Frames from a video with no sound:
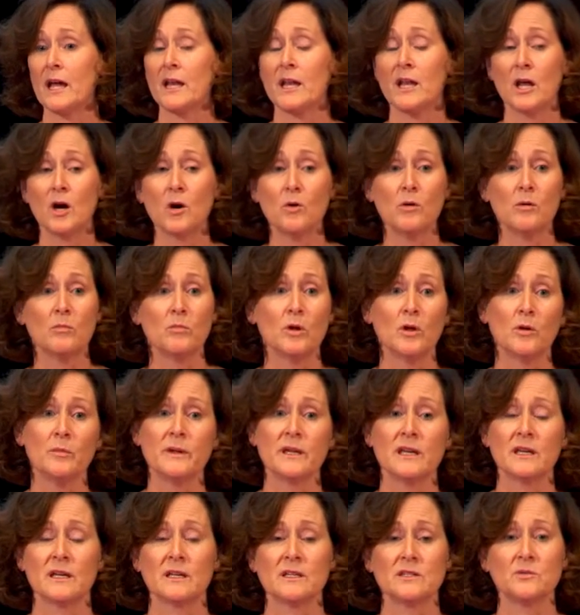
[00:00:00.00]
unknowable
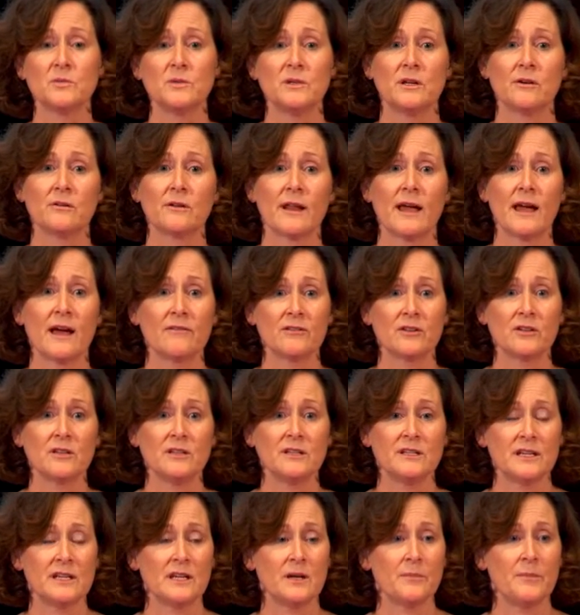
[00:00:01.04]
because we don't have a good
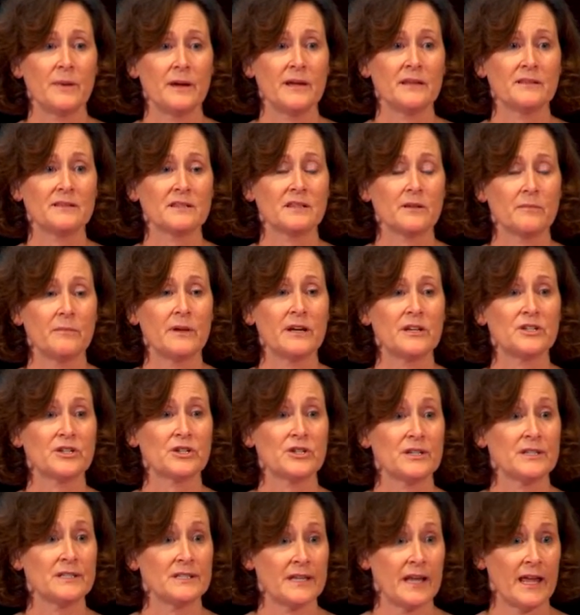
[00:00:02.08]
database to
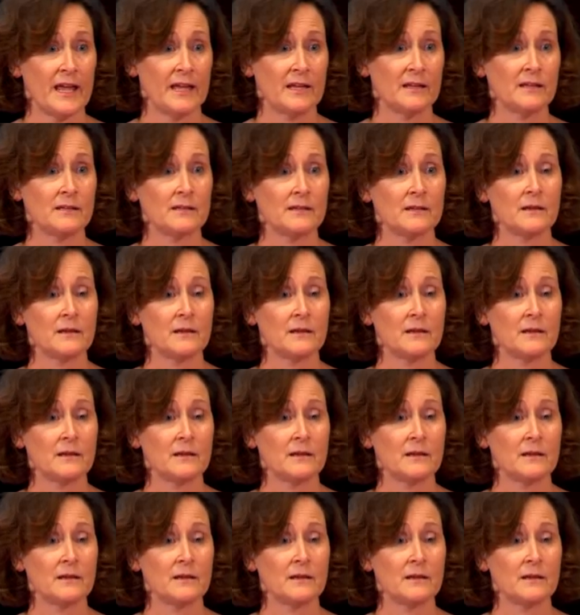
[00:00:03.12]
measure intent.